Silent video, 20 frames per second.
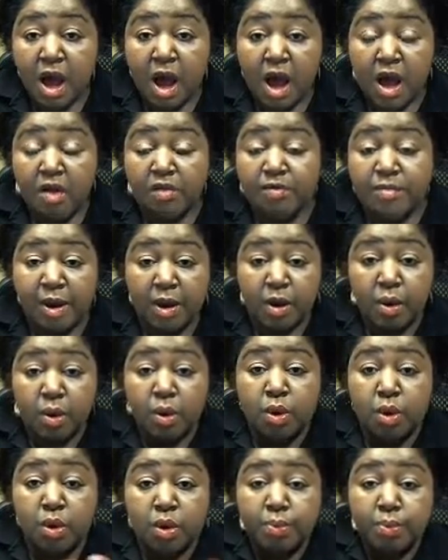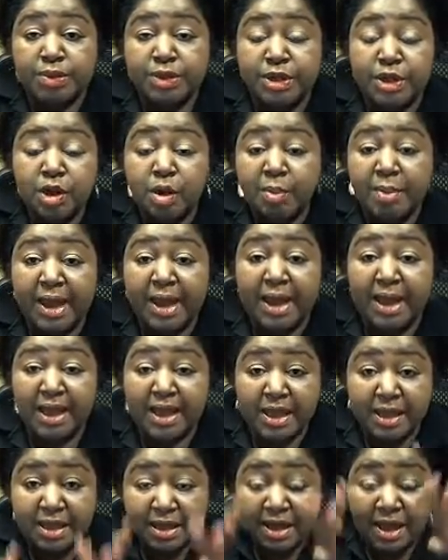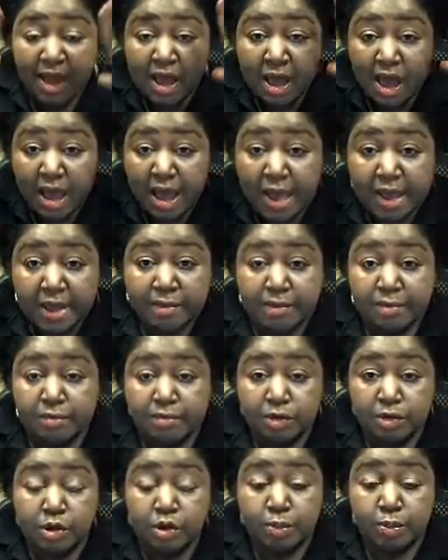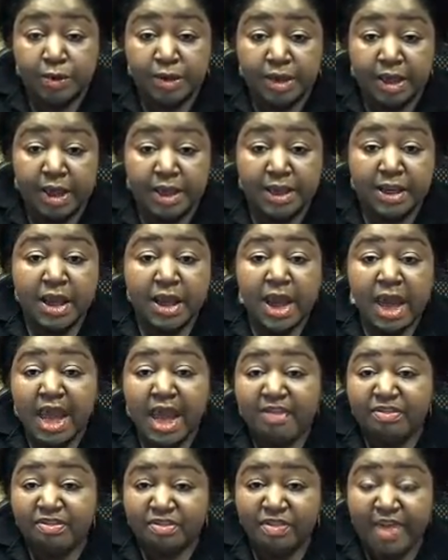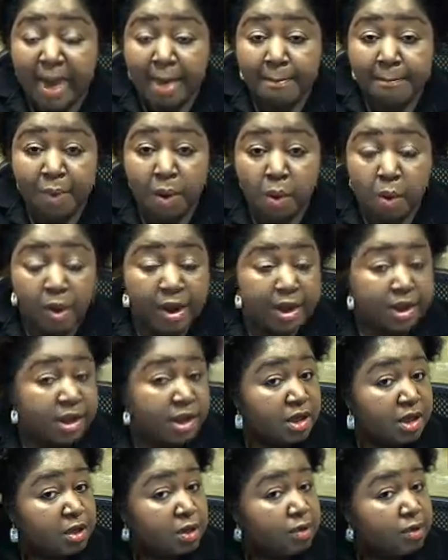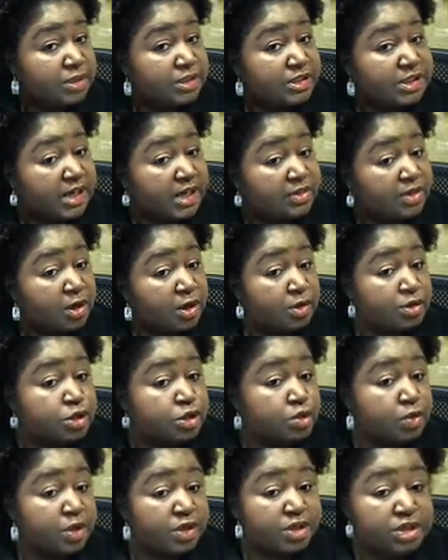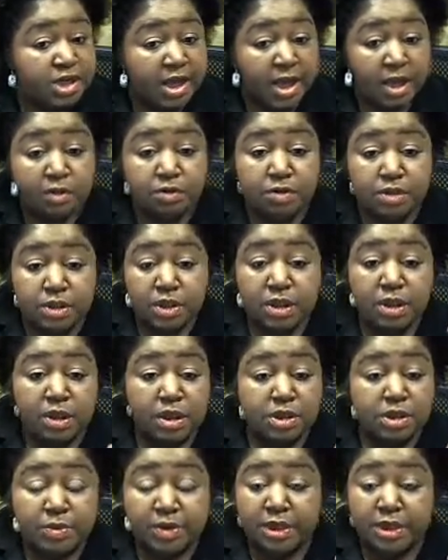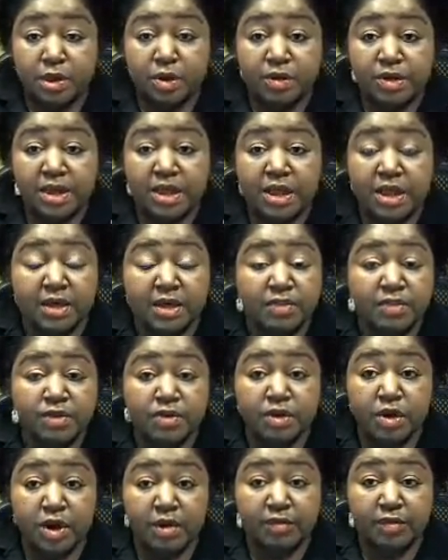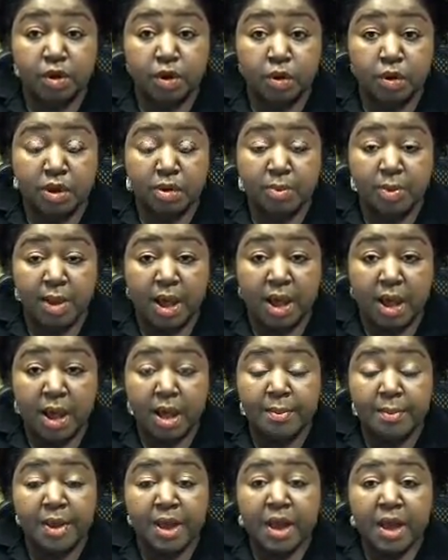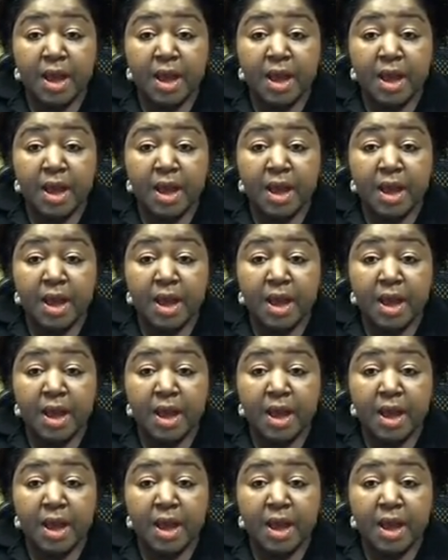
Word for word: of my oil, put it on my hand, and lubricate. At that point, you can take the hair and stretch it out, depending on the length, to have a curly bob,